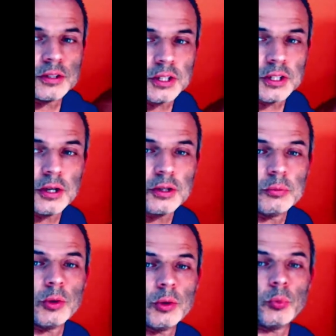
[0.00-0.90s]
of
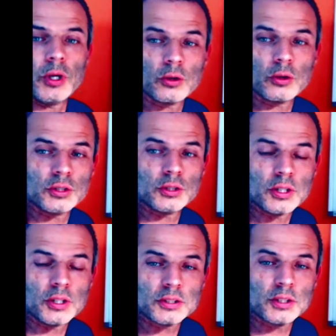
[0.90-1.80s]
zirconium and we
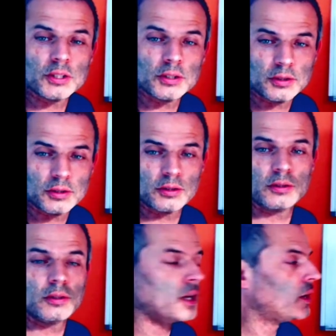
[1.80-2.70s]
oxidize it,
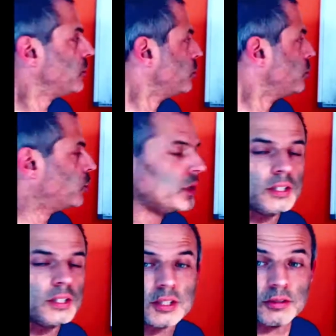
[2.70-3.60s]
we
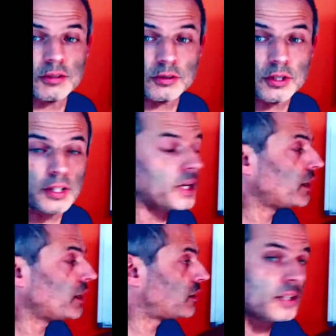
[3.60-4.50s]
discover at the
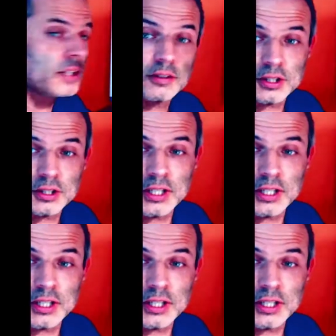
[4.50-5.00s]
end that there is a